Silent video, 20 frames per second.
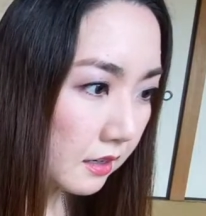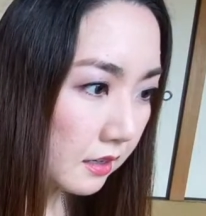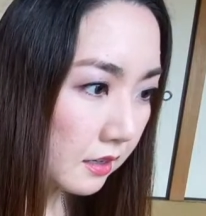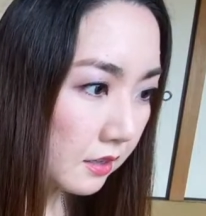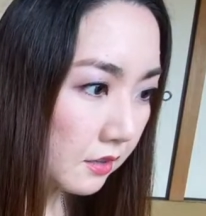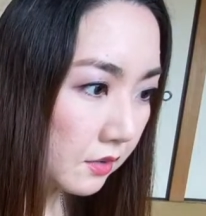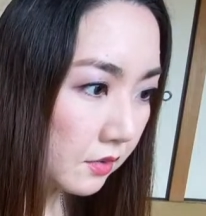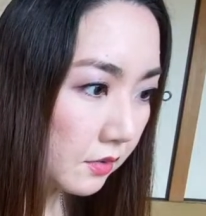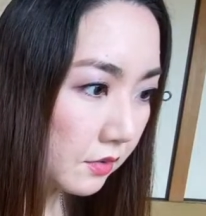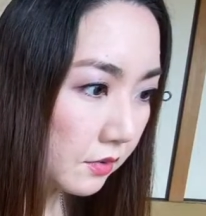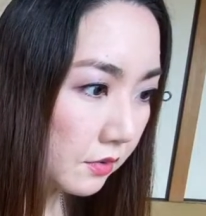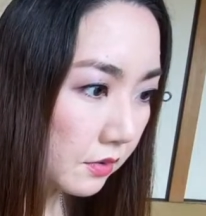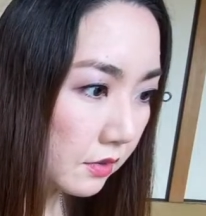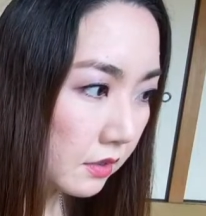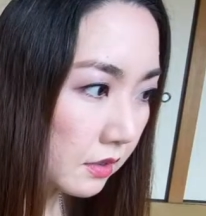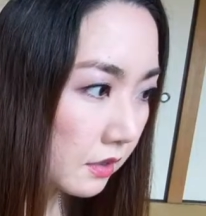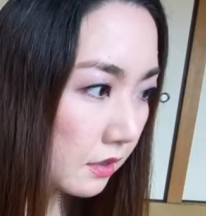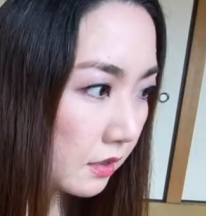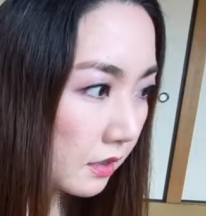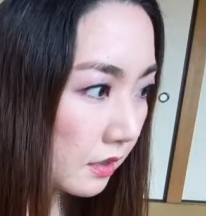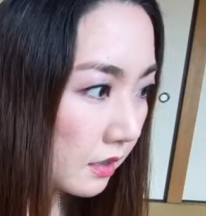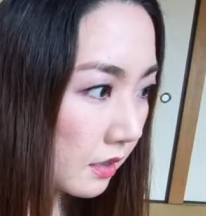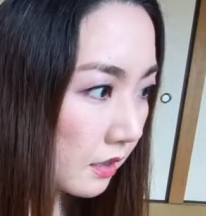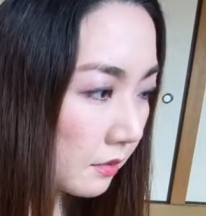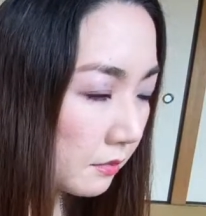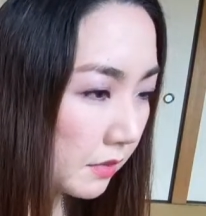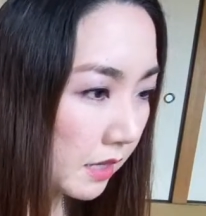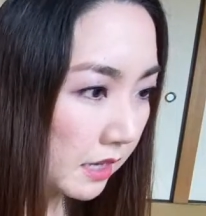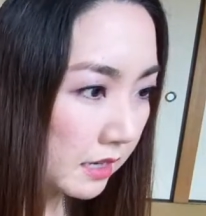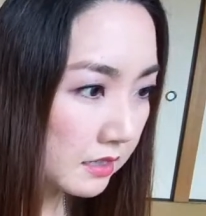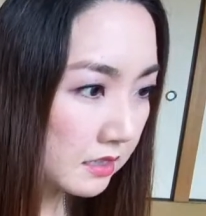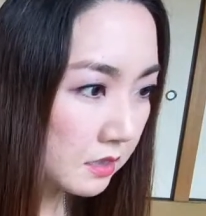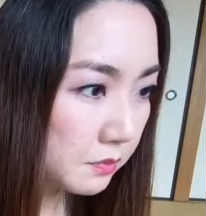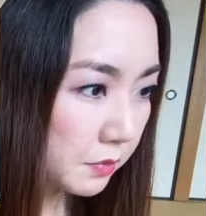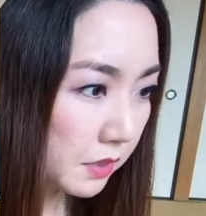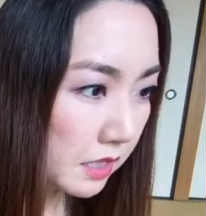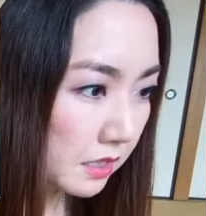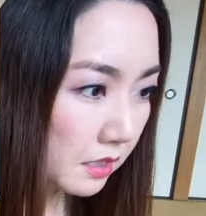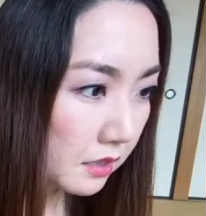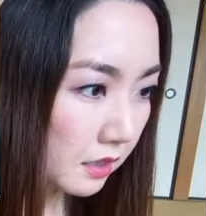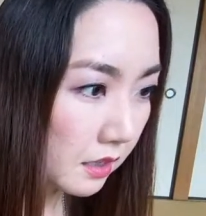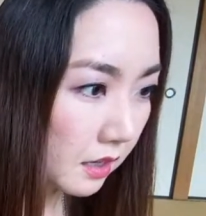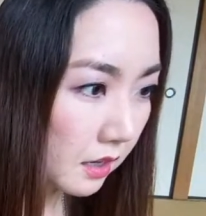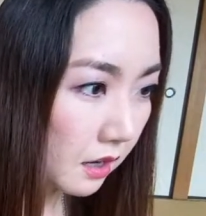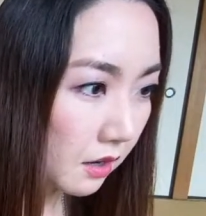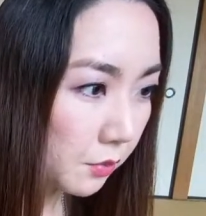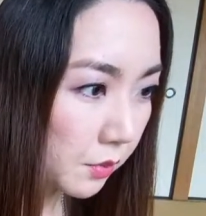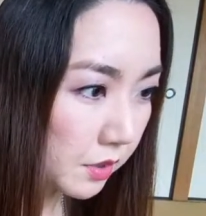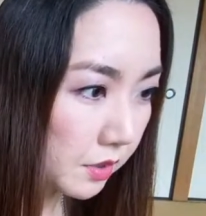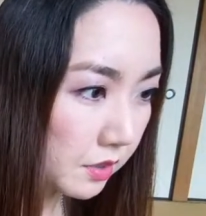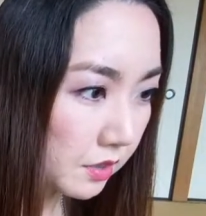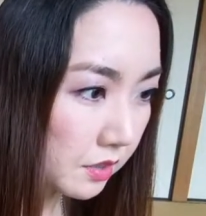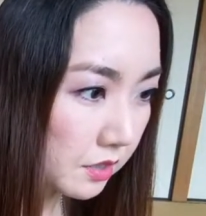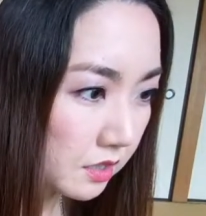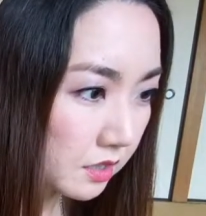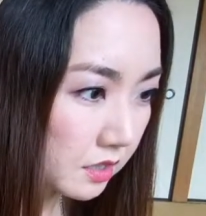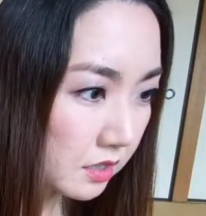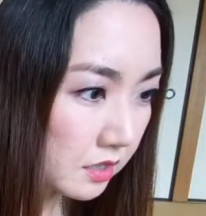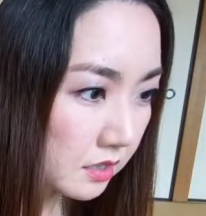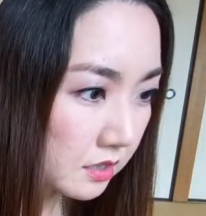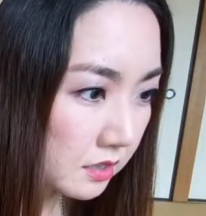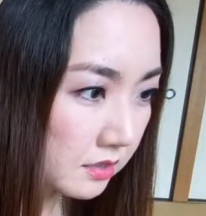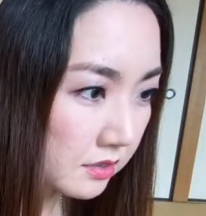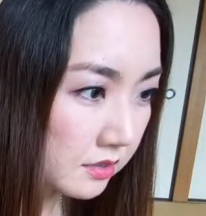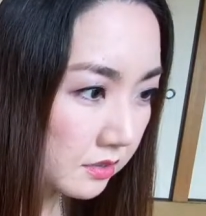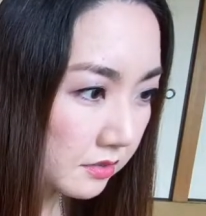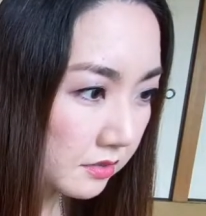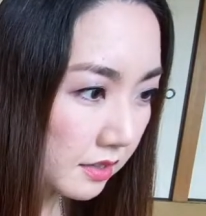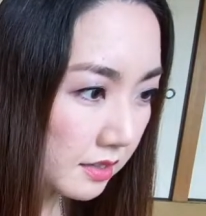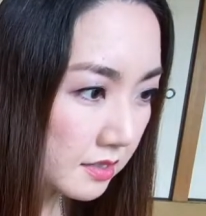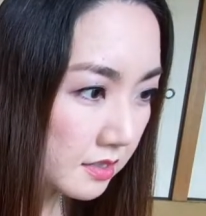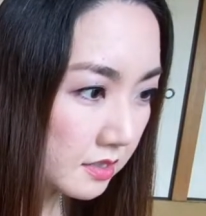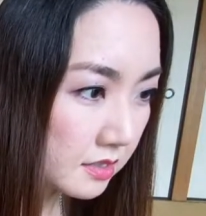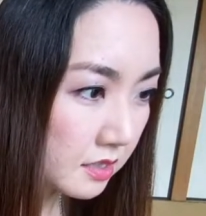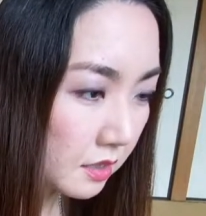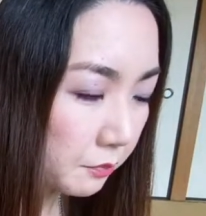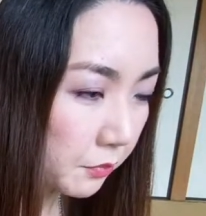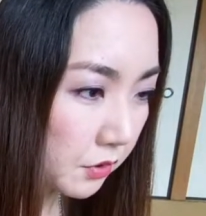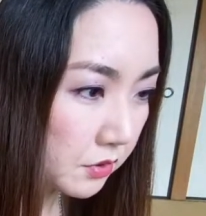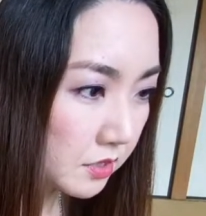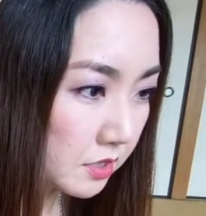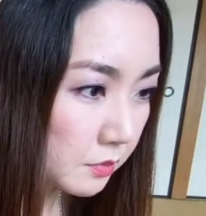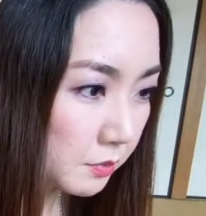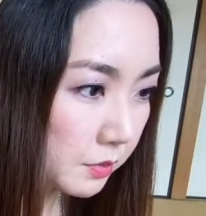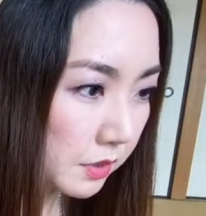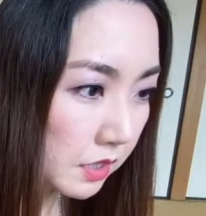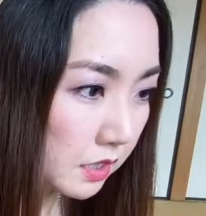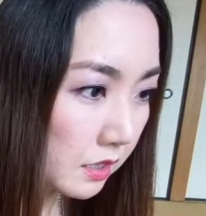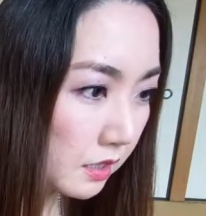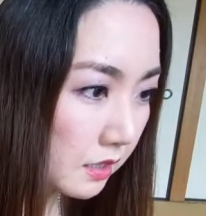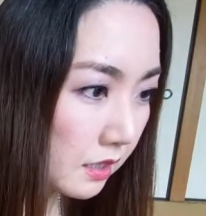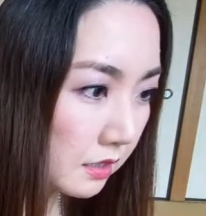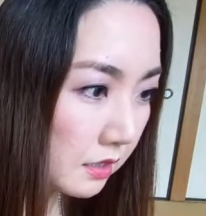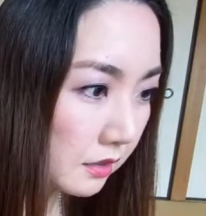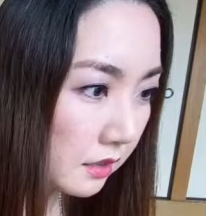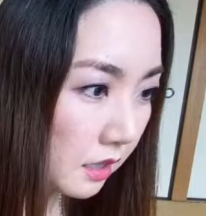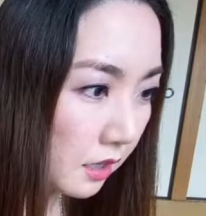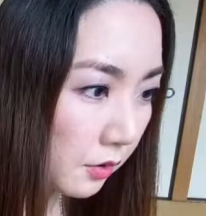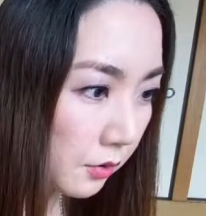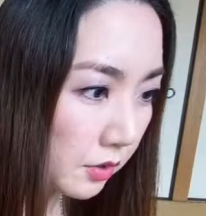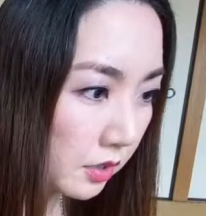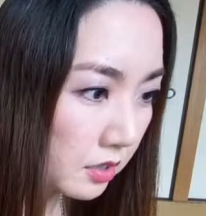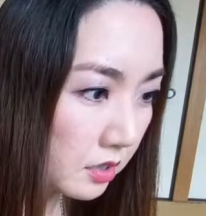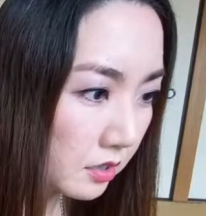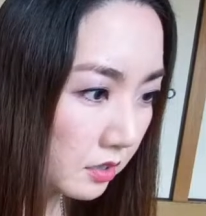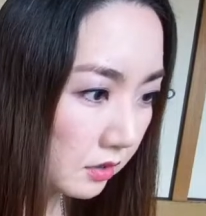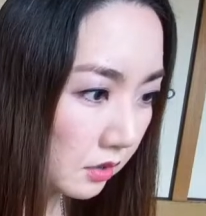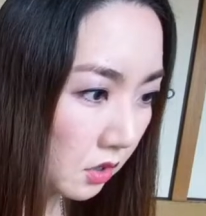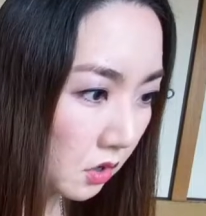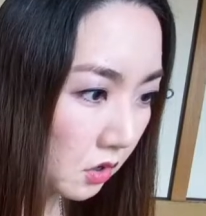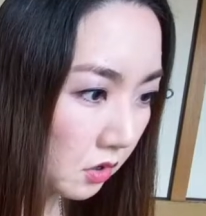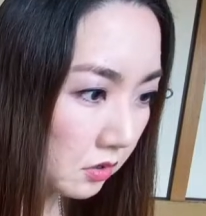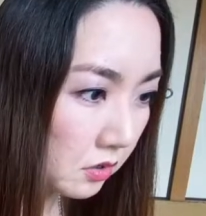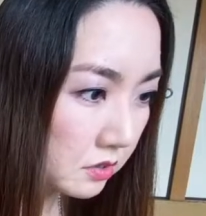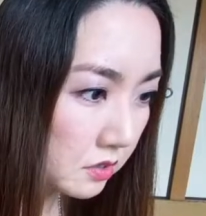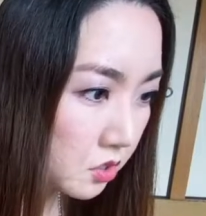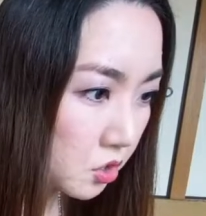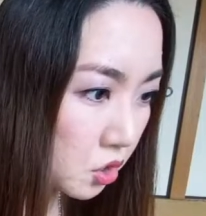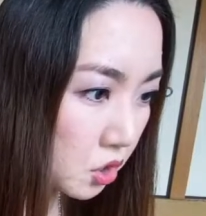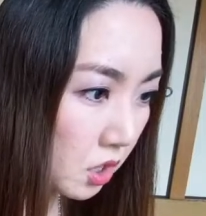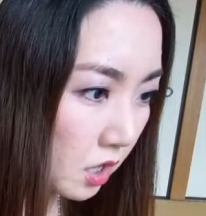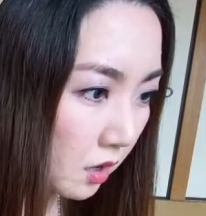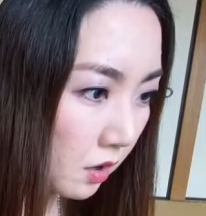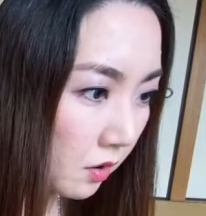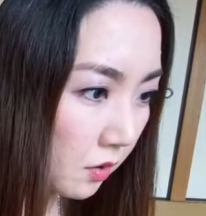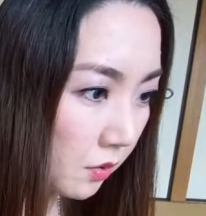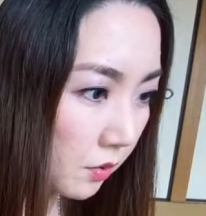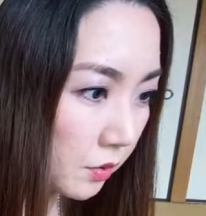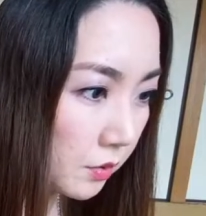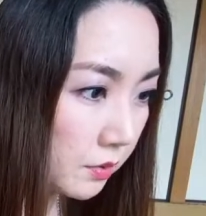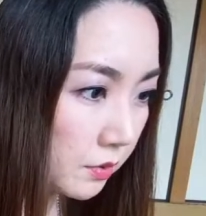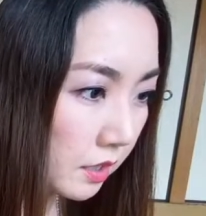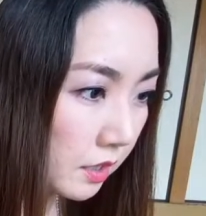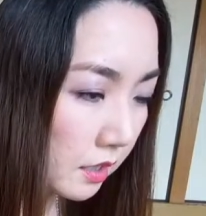Okay, man, it's been an hour. So this is supposed to be an hour long show.